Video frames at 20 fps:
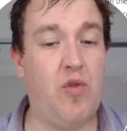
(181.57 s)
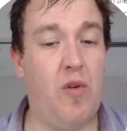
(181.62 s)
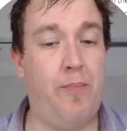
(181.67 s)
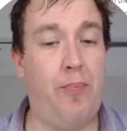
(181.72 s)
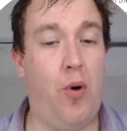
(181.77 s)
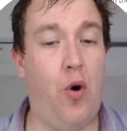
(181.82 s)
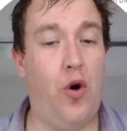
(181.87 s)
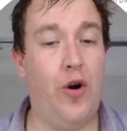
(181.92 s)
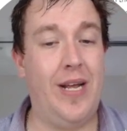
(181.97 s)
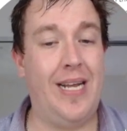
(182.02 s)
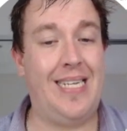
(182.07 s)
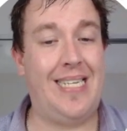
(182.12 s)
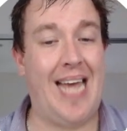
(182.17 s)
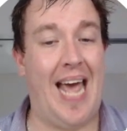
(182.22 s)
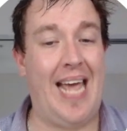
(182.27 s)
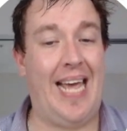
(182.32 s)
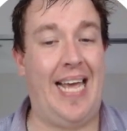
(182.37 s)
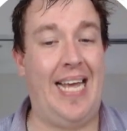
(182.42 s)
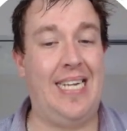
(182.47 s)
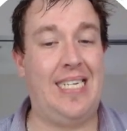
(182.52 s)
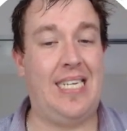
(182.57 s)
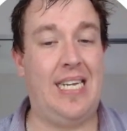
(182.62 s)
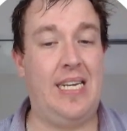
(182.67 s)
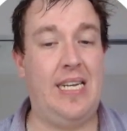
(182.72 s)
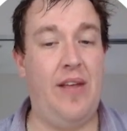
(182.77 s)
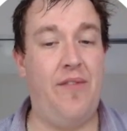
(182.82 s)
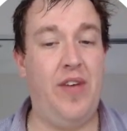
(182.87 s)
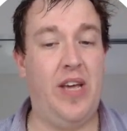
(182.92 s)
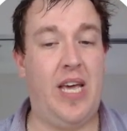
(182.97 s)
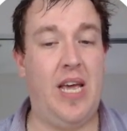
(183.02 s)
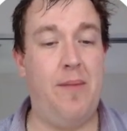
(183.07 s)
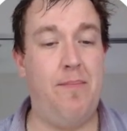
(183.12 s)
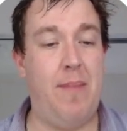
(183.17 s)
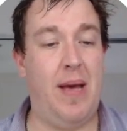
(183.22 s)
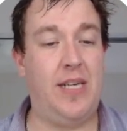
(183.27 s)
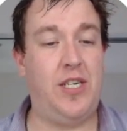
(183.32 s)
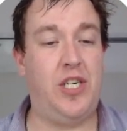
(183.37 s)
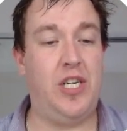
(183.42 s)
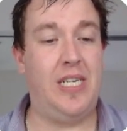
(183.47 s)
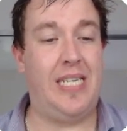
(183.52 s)
reported taking significant
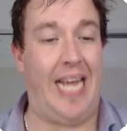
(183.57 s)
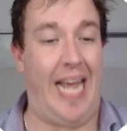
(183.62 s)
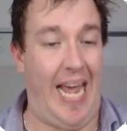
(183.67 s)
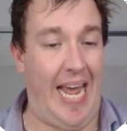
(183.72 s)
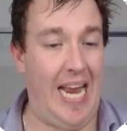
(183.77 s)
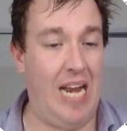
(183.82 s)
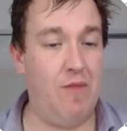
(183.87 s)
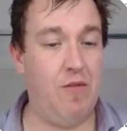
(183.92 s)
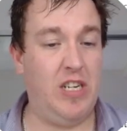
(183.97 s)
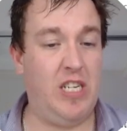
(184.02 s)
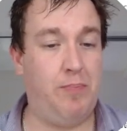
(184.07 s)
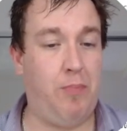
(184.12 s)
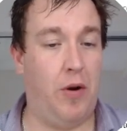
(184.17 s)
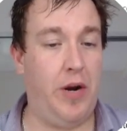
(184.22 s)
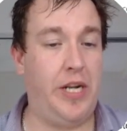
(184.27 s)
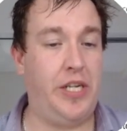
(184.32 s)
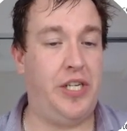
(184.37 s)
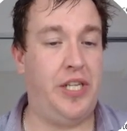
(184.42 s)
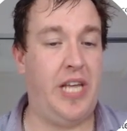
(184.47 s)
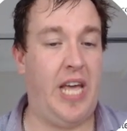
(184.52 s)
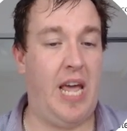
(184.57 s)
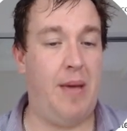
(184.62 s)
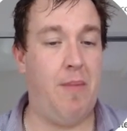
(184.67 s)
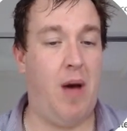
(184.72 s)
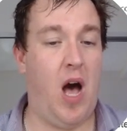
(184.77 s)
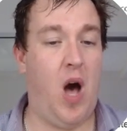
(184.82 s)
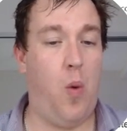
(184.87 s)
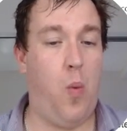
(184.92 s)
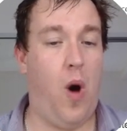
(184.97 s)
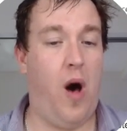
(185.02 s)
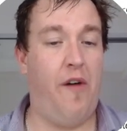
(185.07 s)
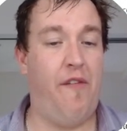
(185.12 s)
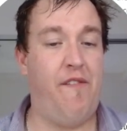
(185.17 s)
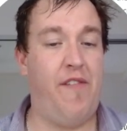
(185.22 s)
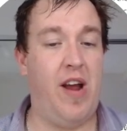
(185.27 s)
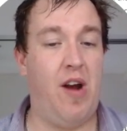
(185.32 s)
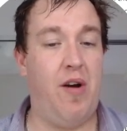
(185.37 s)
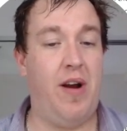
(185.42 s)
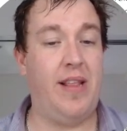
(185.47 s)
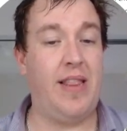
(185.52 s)
measures in responding to the email while
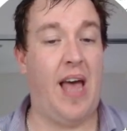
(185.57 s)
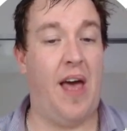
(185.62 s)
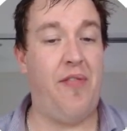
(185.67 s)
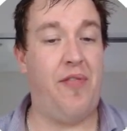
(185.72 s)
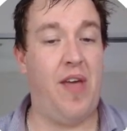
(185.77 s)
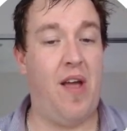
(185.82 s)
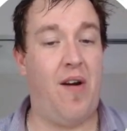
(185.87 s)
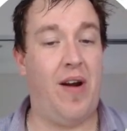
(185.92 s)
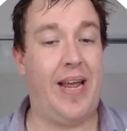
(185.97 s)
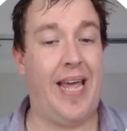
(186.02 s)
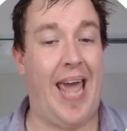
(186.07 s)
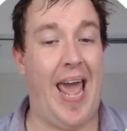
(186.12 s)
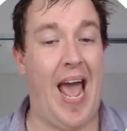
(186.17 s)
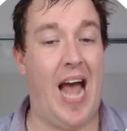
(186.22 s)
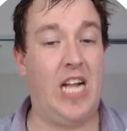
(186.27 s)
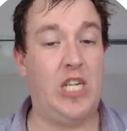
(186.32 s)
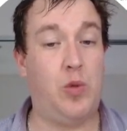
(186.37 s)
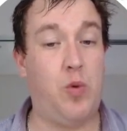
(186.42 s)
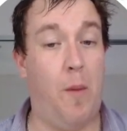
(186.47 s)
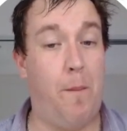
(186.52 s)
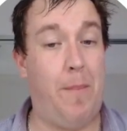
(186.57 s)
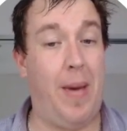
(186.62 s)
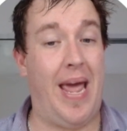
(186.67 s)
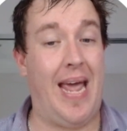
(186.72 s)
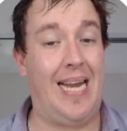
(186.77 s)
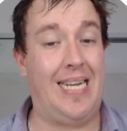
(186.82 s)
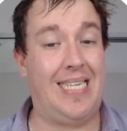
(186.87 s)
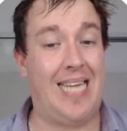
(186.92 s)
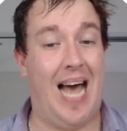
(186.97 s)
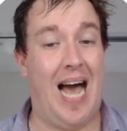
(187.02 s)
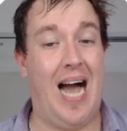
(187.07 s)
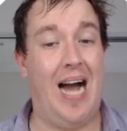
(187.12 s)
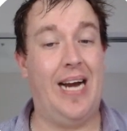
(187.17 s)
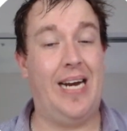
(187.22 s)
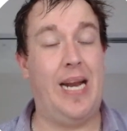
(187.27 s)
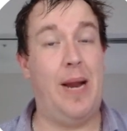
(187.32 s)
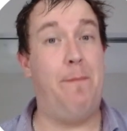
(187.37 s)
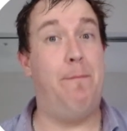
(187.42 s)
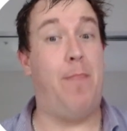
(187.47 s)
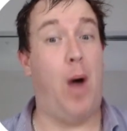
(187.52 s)
fearing that their accounts were being
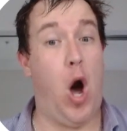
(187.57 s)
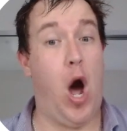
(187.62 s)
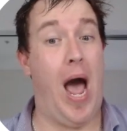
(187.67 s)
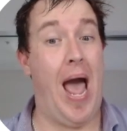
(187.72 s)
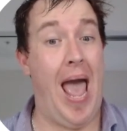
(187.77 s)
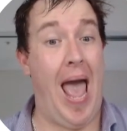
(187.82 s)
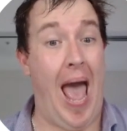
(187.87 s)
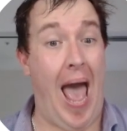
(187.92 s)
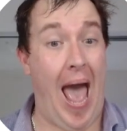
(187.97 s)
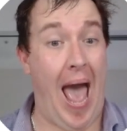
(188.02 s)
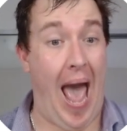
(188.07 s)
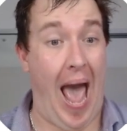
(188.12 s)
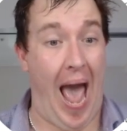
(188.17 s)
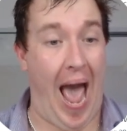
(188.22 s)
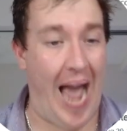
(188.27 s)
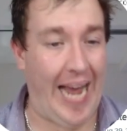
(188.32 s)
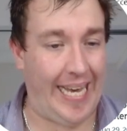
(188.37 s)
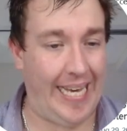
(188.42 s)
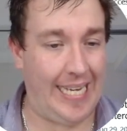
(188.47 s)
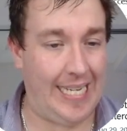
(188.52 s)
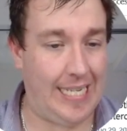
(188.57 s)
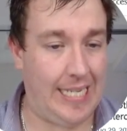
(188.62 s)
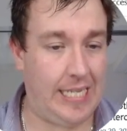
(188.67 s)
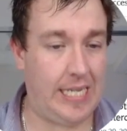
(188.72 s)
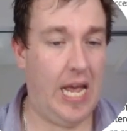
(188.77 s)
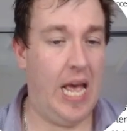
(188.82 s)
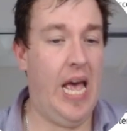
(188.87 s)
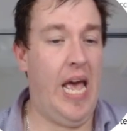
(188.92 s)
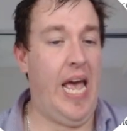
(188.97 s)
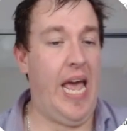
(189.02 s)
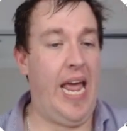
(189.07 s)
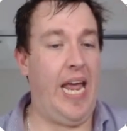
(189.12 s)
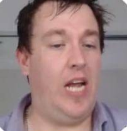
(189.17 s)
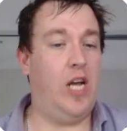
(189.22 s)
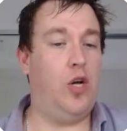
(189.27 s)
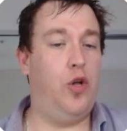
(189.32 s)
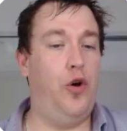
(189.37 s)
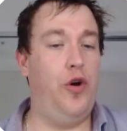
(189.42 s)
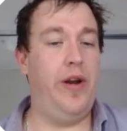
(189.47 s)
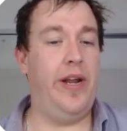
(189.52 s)
targeted by hackers,
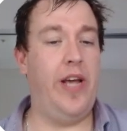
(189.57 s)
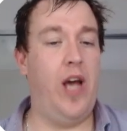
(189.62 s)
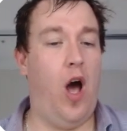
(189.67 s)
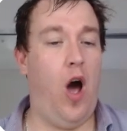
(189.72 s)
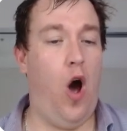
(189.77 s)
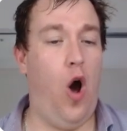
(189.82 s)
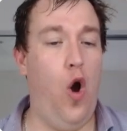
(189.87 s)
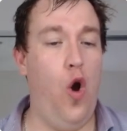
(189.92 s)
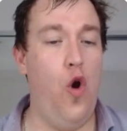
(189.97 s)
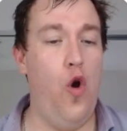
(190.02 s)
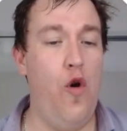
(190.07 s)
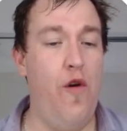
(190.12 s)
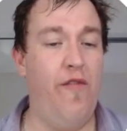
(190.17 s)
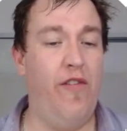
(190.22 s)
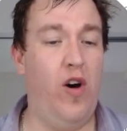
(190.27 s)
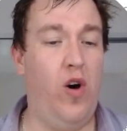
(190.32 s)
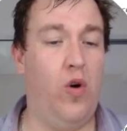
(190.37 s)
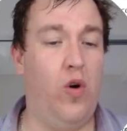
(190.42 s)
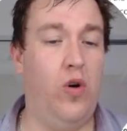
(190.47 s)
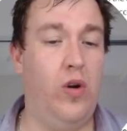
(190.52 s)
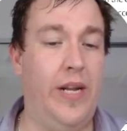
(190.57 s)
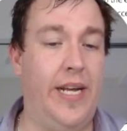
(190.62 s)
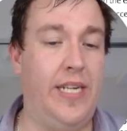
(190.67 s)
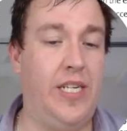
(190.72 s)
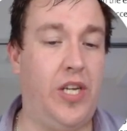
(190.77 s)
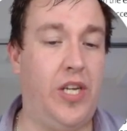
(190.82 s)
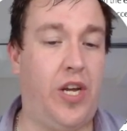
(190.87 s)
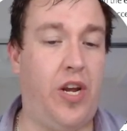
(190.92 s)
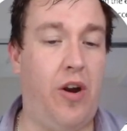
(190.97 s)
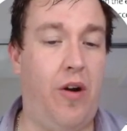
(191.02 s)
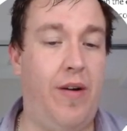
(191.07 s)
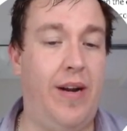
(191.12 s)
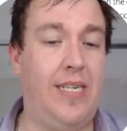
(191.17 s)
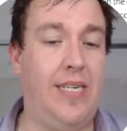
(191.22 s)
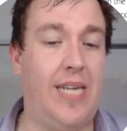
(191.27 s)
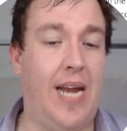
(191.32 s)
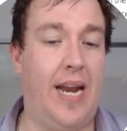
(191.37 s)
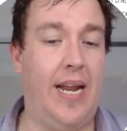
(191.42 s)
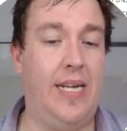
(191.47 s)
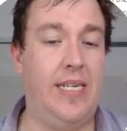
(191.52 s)
including overhauling security
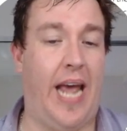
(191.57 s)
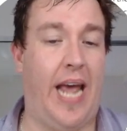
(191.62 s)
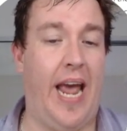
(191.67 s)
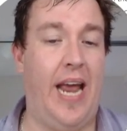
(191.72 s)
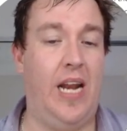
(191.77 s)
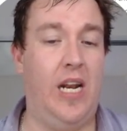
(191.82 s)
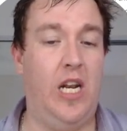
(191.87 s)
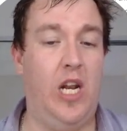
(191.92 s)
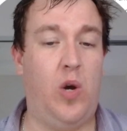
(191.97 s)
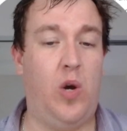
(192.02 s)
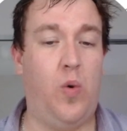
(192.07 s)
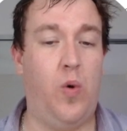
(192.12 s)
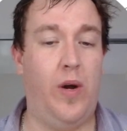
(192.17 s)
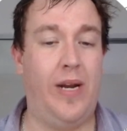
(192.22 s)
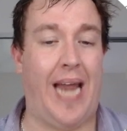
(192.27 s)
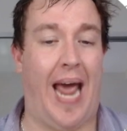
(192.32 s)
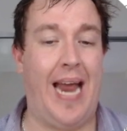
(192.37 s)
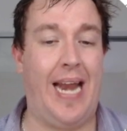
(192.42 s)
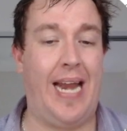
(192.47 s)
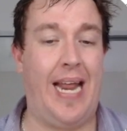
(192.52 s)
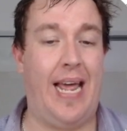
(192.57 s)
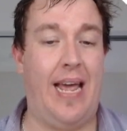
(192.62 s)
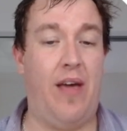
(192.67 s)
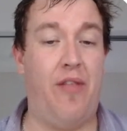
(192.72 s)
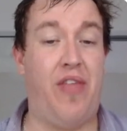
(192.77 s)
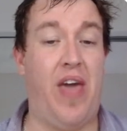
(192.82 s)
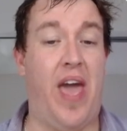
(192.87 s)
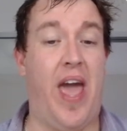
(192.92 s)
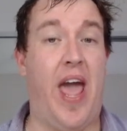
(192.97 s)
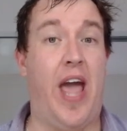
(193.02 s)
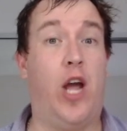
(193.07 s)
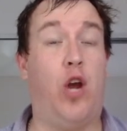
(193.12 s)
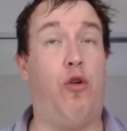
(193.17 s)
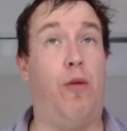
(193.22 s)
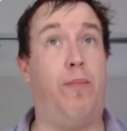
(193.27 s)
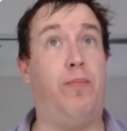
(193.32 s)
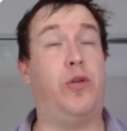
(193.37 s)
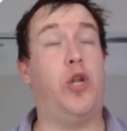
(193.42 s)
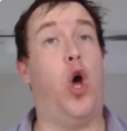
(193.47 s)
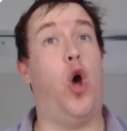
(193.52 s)
settings and liquidating their
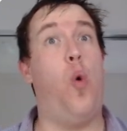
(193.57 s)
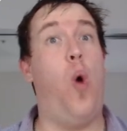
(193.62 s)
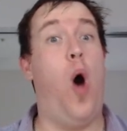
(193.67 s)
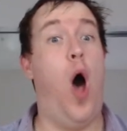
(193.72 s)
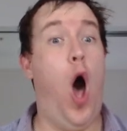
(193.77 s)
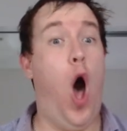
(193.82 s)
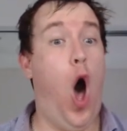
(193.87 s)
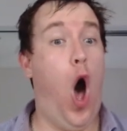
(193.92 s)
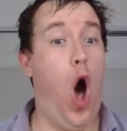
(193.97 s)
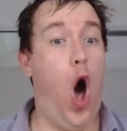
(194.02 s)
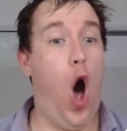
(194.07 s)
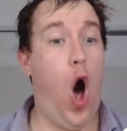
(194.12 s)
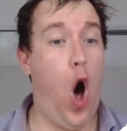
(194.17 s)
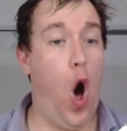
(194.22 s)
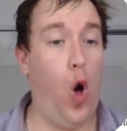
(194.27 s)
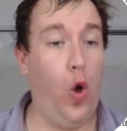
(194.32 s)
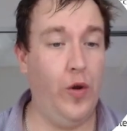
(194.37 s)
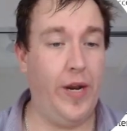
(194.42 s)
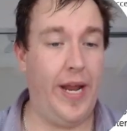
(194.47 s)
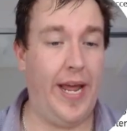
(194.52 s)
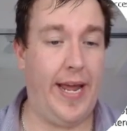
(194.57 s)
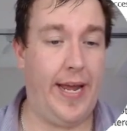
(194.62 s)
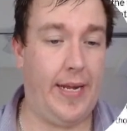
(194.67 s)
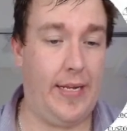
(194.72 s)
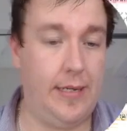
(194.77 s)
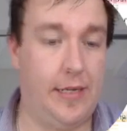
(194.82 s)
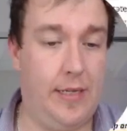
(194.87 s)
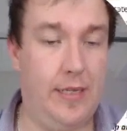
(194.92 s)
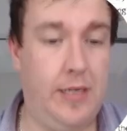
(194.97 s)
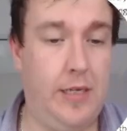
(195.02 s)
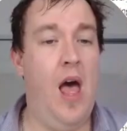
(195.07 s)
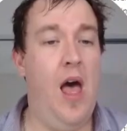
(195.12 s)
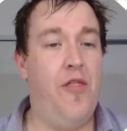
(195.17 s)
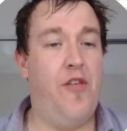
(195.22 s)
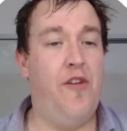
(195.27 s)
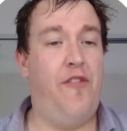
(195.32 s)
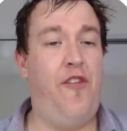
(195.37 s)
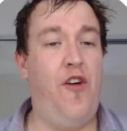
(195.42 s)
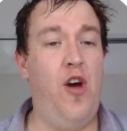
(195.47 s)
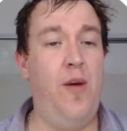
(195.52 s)
crypto holdings.
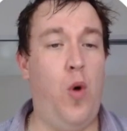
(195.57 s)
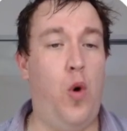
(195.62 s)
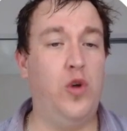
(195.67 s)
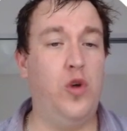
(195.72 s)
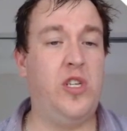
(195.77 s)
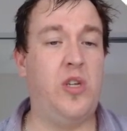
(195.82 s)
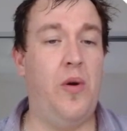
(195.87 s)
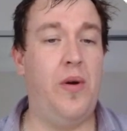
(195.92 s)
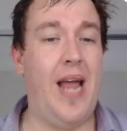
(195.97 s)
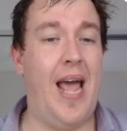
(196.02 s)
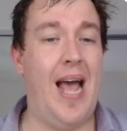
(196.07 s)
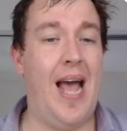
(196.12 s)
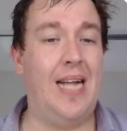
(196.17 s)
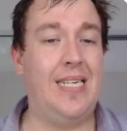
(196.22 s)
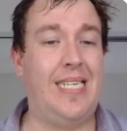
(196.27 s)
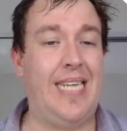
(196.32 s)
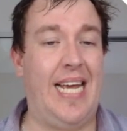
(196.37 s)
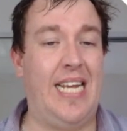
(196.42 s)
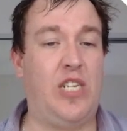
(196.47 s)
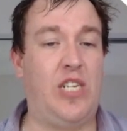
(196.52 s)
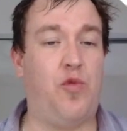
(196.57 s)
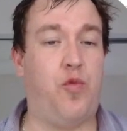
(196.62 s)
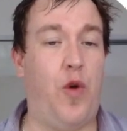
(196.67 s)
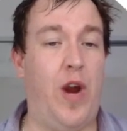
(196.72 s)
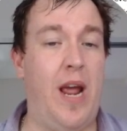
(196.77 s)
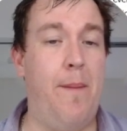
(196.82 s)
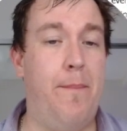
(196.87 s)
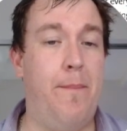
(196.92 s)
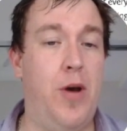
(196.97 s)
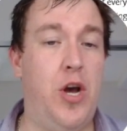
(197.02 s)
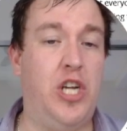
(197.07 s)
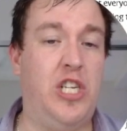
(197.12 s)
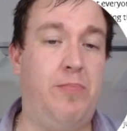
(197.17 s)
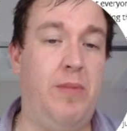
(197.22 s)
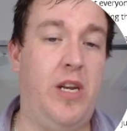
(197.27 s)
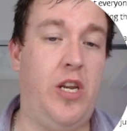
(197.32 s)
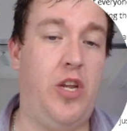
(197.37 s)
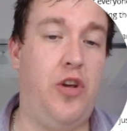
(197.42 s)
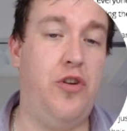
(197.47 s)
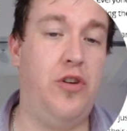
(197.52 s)
The firm also announced its
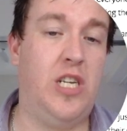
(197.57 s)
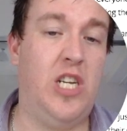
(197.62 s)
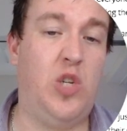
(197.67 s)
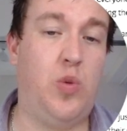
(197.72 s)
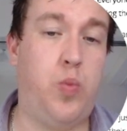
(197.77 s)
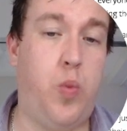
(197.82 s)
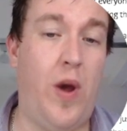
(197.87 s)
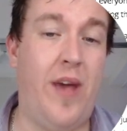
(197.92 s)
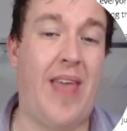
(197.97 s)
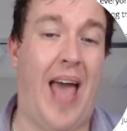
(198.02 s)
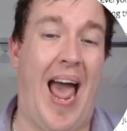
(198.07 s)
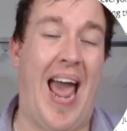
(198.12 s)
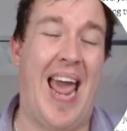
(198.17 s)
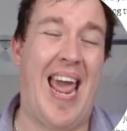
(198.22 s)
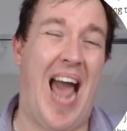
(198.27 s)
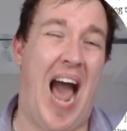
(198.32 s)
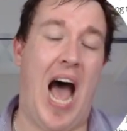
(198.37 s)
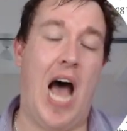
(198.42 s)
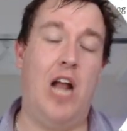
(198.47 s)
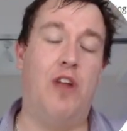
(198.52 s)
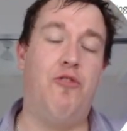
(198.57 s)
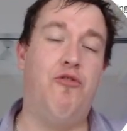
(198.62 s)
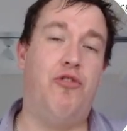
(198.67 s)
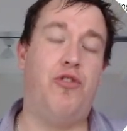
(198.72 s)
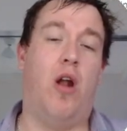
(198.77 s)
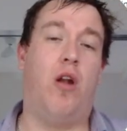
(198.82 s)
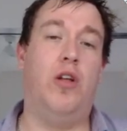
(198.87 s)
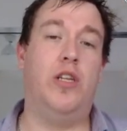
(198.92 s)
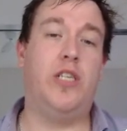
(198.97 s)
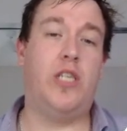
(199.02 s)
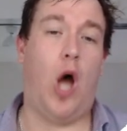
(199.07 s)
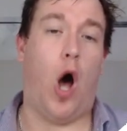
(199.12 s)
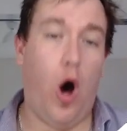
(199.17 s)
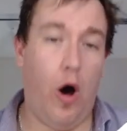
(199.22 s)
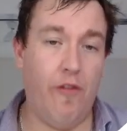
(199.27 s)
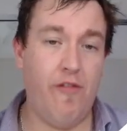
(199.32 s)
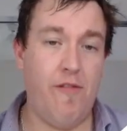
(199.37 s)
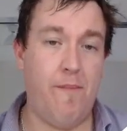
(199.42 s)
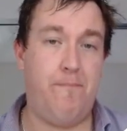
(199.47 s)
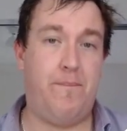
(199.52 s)
reimbursement users with one hundred dollars
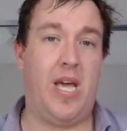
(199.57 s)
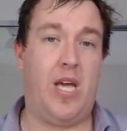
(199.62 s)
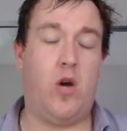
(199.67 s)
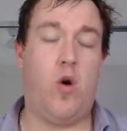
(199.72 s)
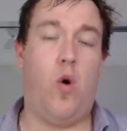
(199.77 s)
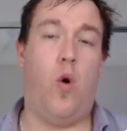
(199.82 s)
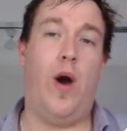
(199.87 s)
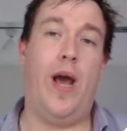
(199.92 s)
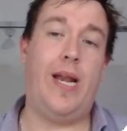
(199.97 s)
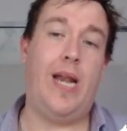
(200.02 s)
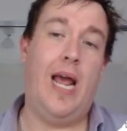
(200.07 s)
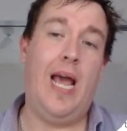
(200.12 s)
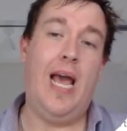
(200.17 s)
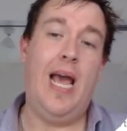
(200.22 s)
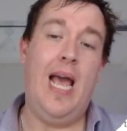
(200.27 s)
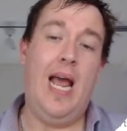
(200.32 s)
of Bitcoin.